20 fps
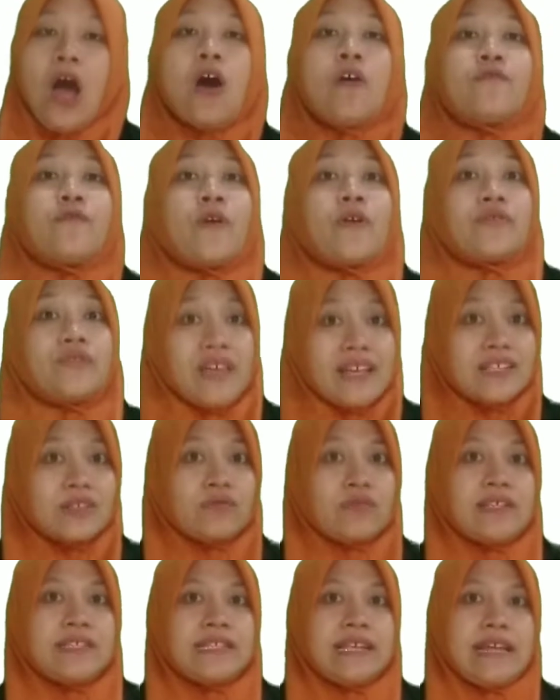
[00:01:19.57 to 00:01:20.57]
For this
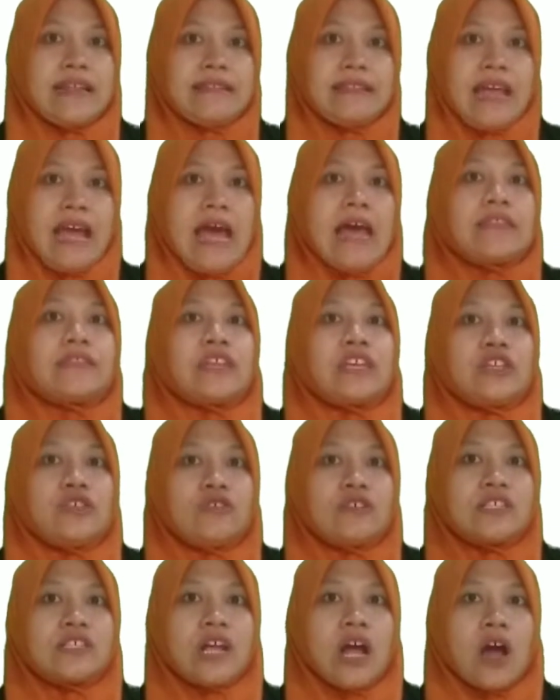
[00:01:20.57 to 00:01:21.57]
reason, the
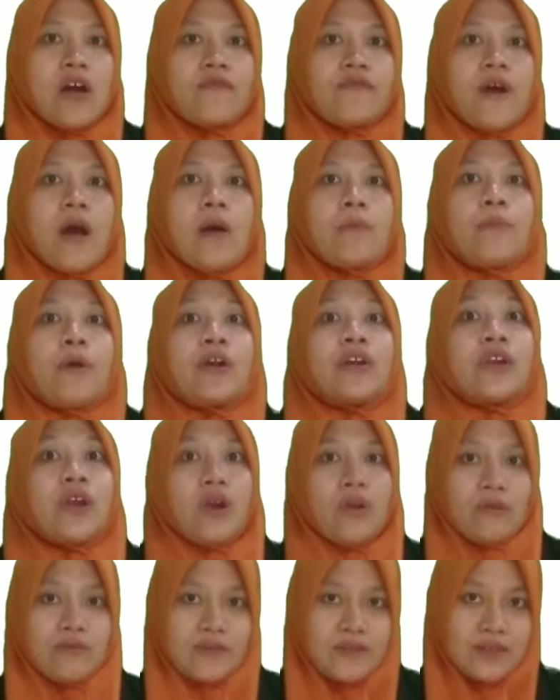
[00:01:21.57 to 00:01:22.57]
use of
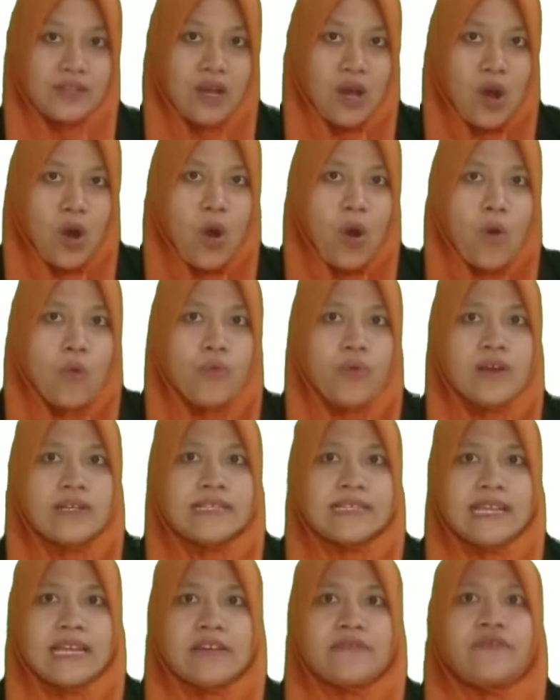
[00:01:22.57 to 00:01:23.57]
monologues was
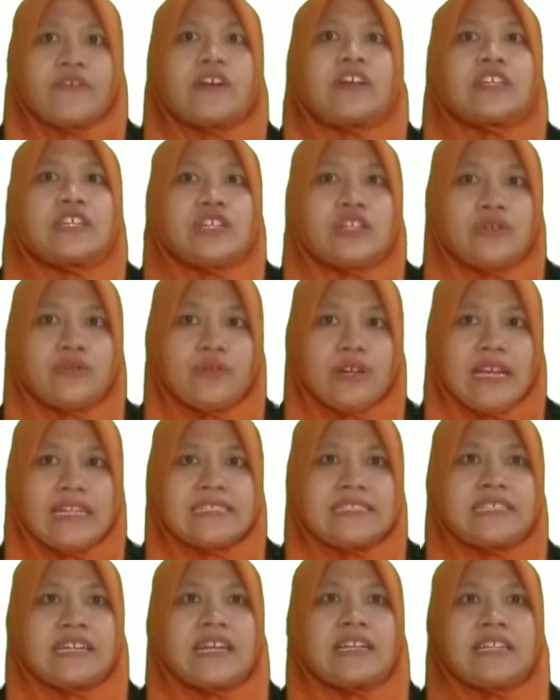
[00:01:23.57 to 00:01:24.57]
in vogue in
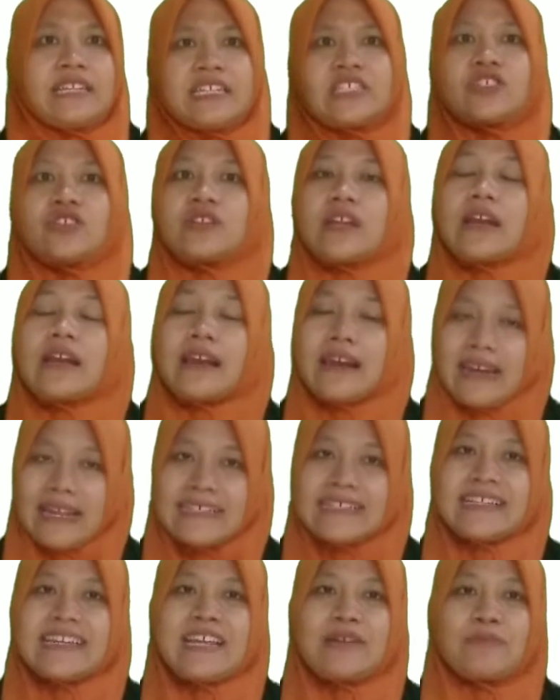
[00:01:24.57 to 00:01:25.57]
traditional
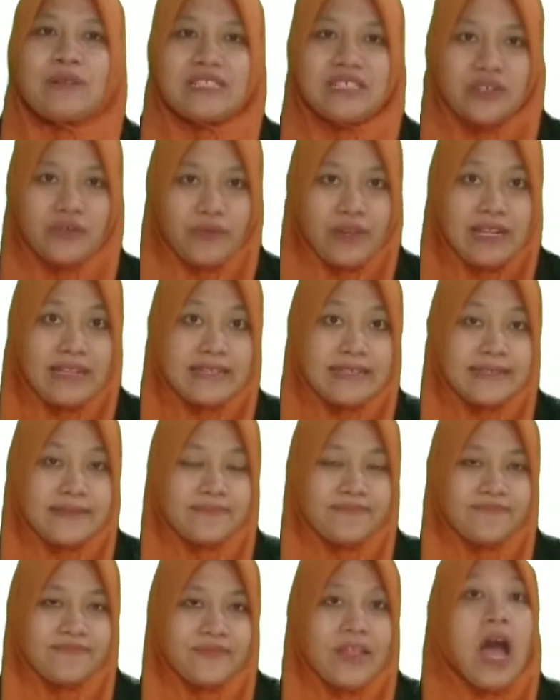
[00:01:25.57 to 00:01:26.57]
listening materials.
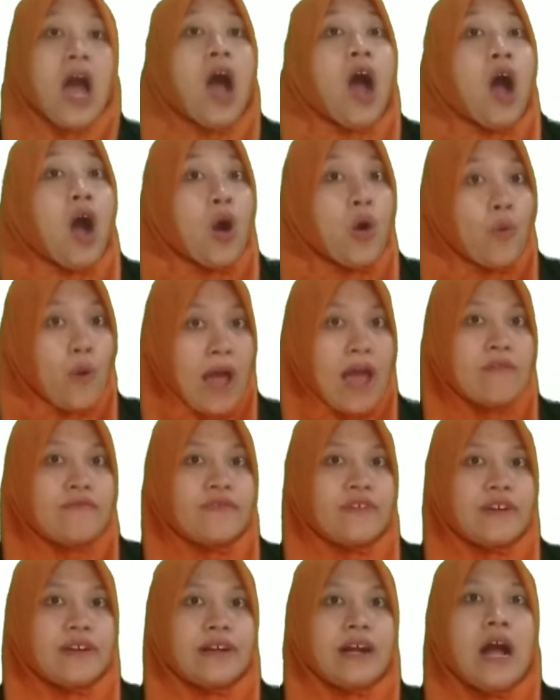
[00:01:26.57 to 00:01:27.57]

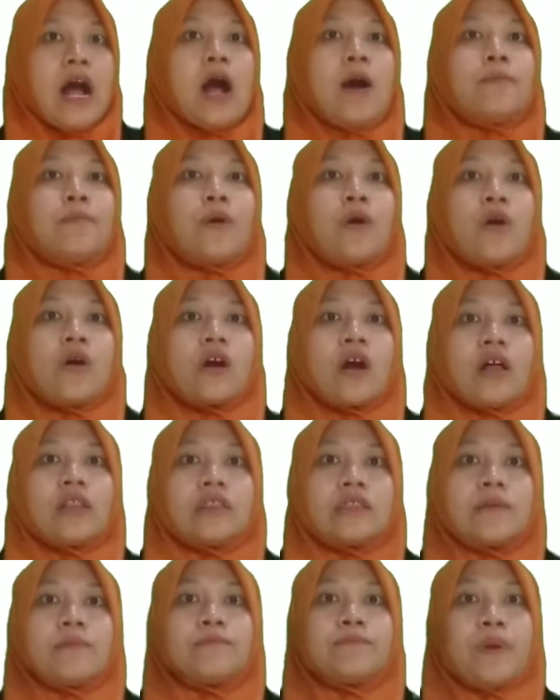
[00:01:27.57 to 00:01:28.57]
However, more
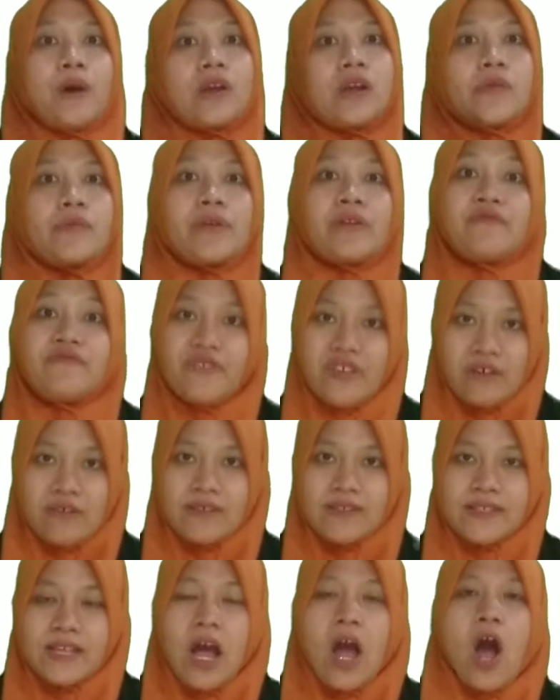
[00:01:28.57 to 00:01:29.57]
contemporary
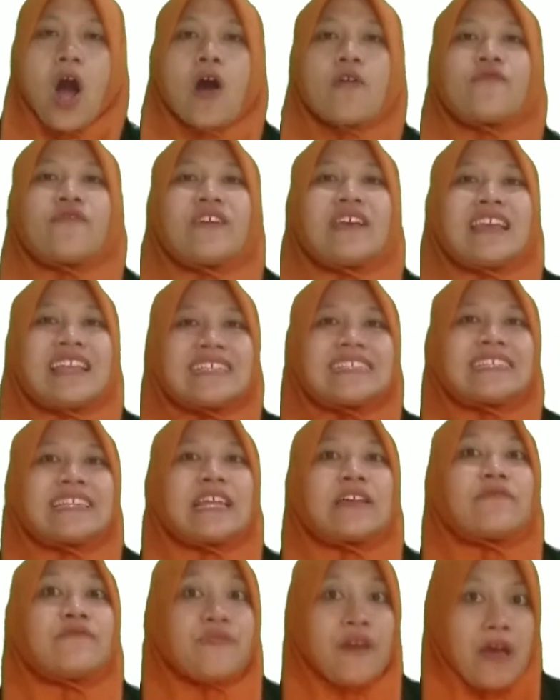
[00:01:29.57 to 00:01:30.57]
views of
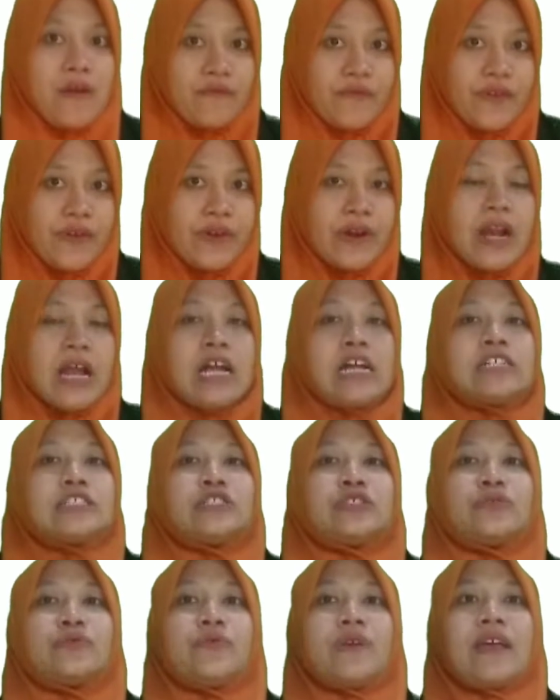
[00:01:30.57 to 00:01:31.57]
listening favor
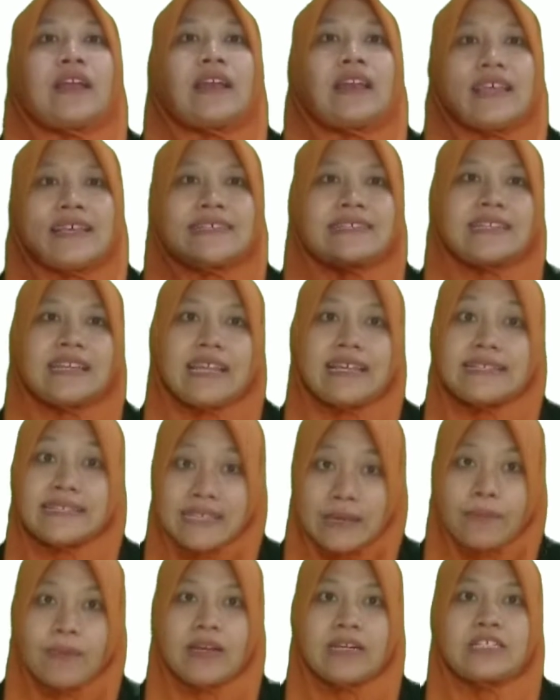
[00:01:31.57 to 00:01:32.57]
two-way listening
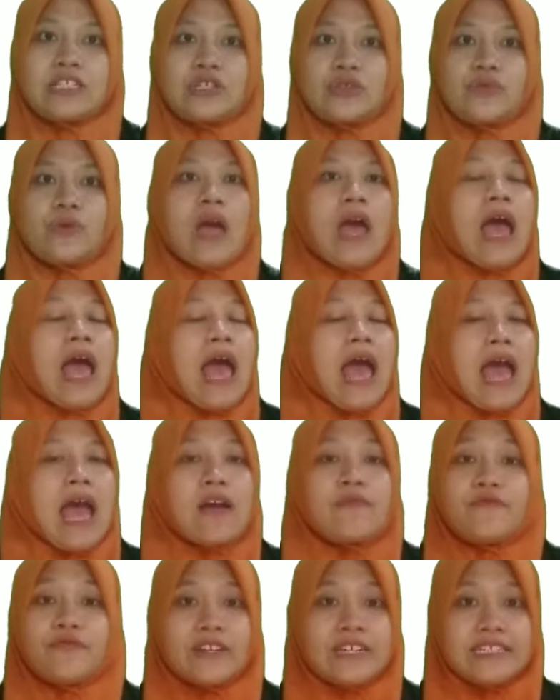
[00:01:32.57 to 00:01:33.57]
similar to
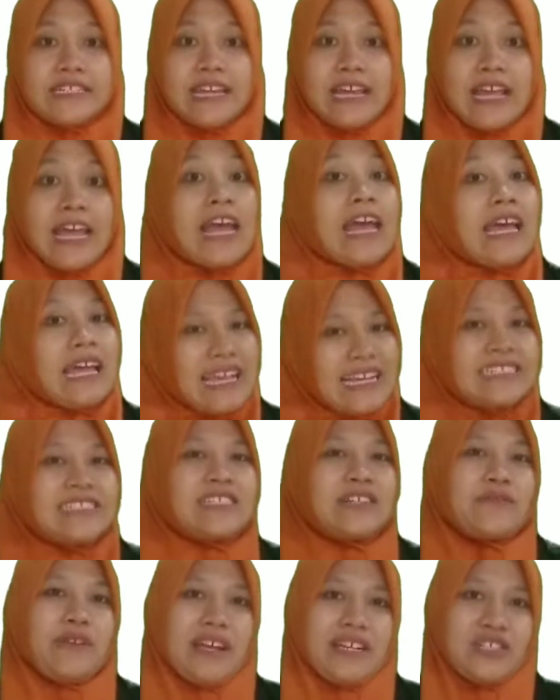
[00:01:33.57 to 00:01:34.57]
everyday
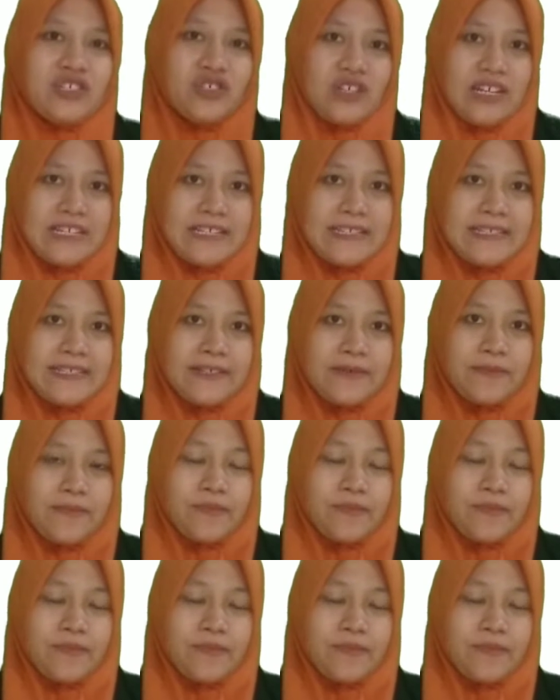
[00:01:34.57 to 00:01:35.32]
interactions.